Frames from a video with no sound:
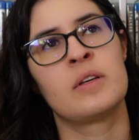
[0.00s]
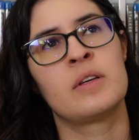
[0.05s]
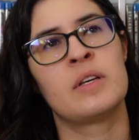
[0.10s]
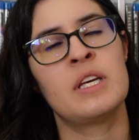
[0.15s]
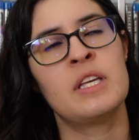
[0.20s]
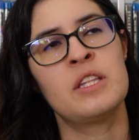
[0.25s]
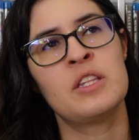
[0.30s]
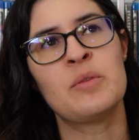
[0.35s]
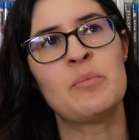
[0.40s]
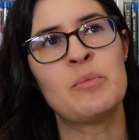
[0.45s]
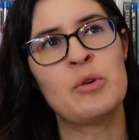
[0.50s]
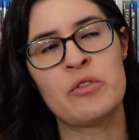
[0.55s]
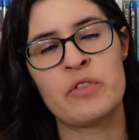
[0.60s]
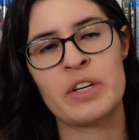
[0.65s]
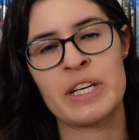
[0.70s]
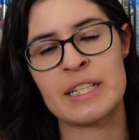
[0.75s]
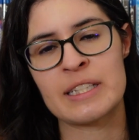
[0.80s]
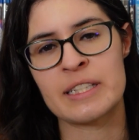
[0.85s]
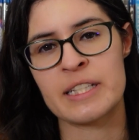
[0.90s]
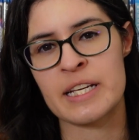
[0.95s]
in the
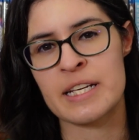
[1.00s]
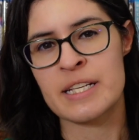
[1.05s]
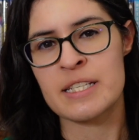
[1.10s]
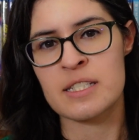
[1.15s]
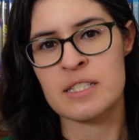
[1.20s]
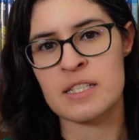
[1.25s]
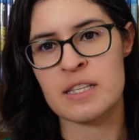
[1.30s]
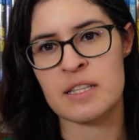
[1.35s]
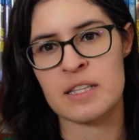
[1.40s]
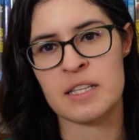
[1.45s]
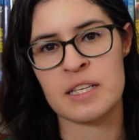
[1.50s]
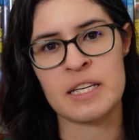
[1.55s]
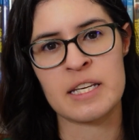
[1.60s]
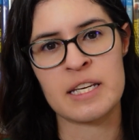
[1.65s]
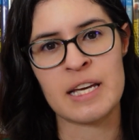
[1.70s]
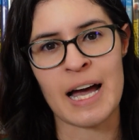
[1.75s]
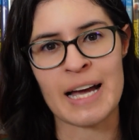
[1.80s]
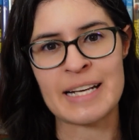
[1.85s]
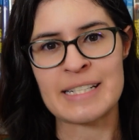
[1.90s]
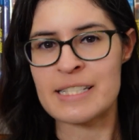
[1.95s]
movie, at least,
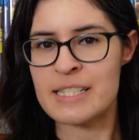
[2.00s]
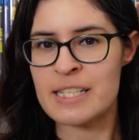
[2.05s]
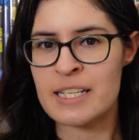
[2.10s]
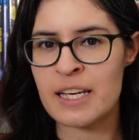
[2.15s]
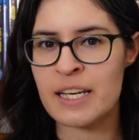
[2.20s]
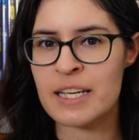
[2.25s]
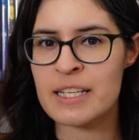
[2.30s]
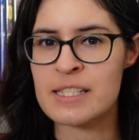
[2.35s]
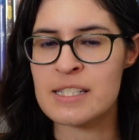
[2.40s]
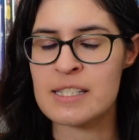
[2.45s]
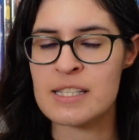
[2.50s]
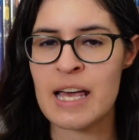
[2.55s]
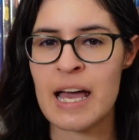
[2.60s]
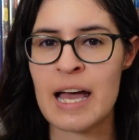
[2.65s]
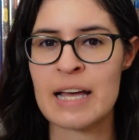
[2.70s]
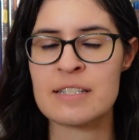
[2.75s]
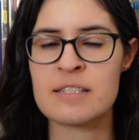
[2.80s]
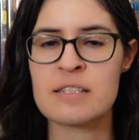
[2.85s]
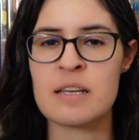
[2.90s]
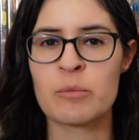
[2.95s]
the idea is
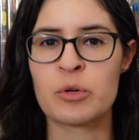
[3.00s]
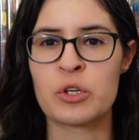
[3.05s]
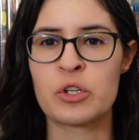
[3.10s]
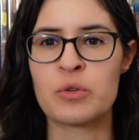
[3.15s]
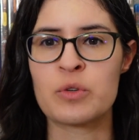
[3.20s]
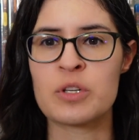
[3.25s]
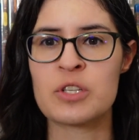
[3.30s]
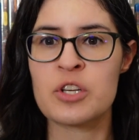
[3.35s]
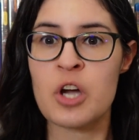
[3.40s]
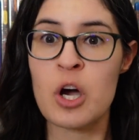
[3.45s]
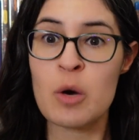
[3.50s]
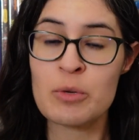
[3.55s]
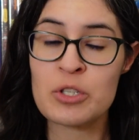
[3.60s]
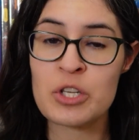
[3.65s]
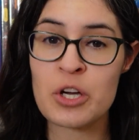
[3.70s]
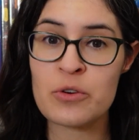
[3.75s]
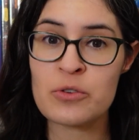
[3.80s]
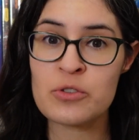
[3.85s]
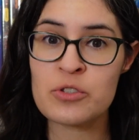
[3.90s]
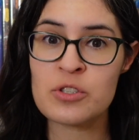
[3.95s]
that someone who is
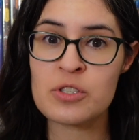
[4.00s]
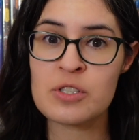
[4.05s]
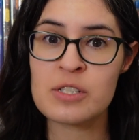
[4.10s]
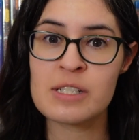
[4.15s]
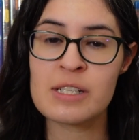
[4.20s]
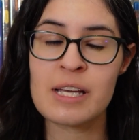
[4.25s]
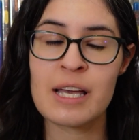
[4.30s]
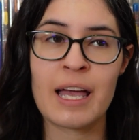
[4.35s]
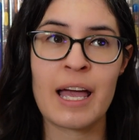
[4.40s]
comatose